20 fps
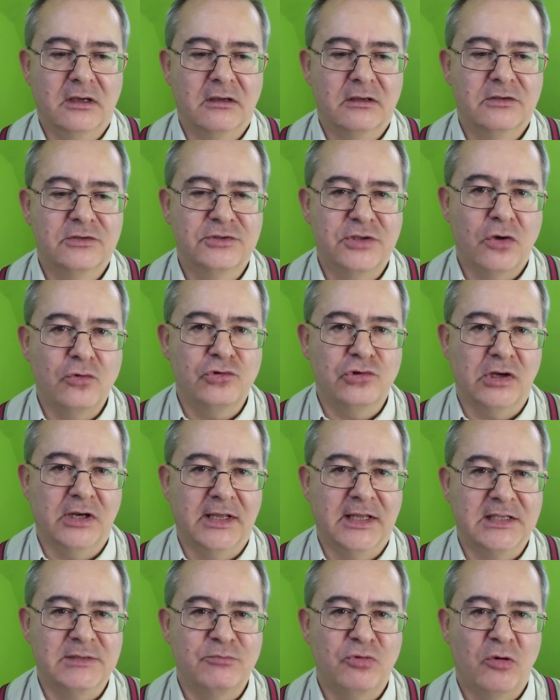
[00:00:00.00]
Socially,
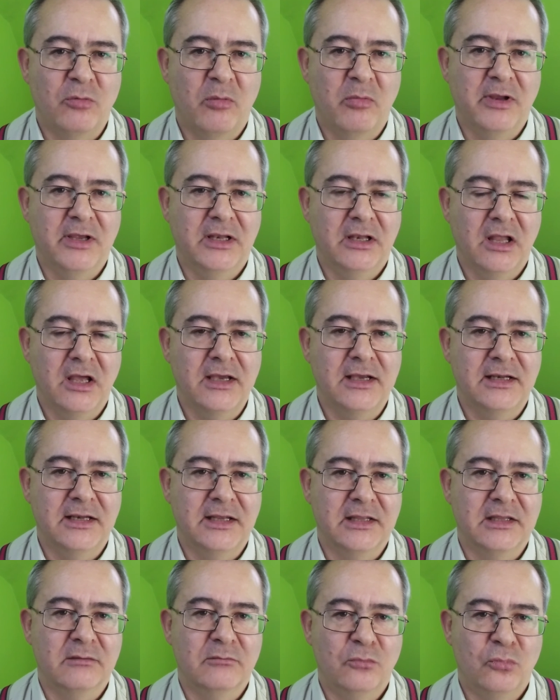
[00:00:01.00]
it's probably
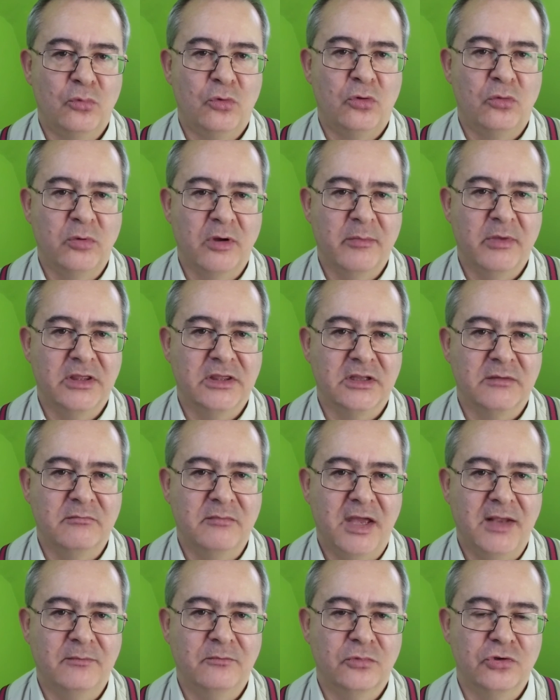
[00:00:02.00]
likely that more women than
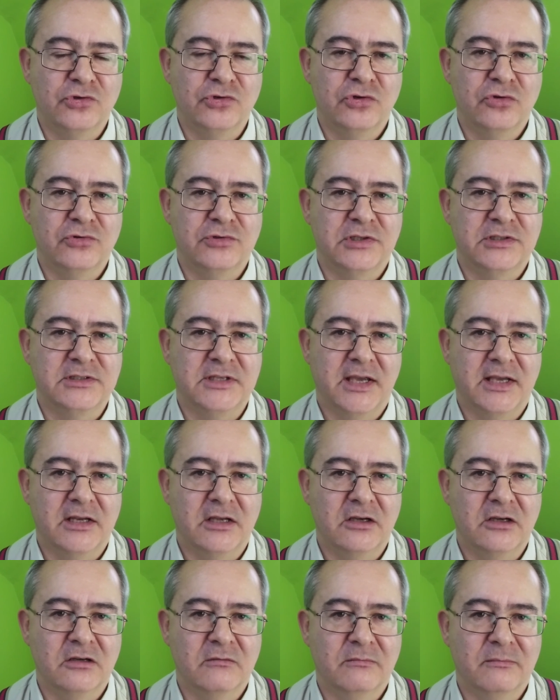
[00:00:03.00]
men would choose to stay at
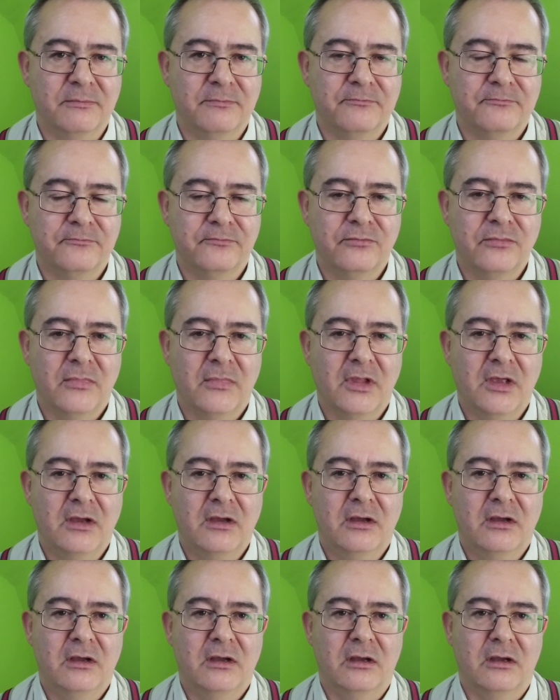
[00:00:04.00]
home,
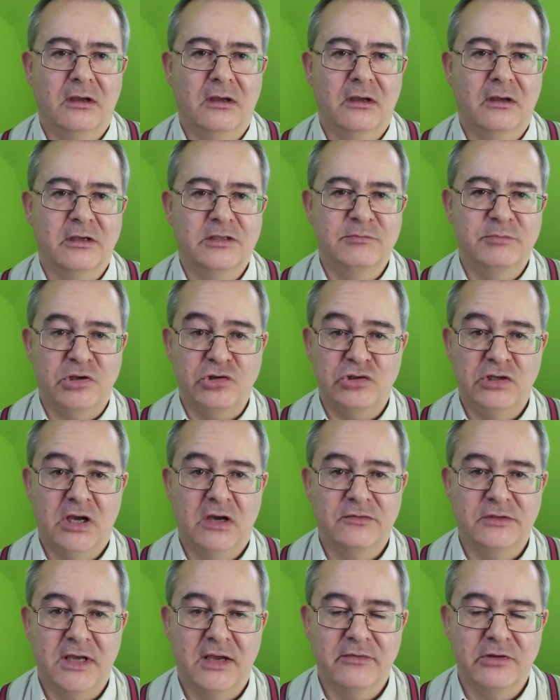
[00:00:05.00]
especially
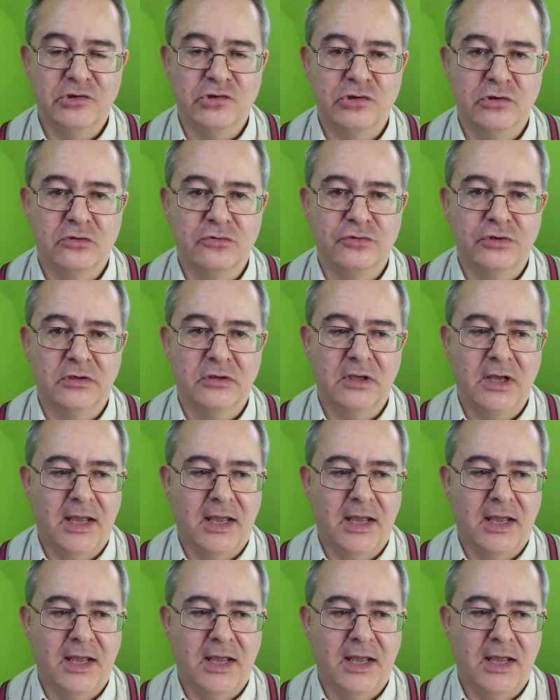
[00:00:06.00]
after having children.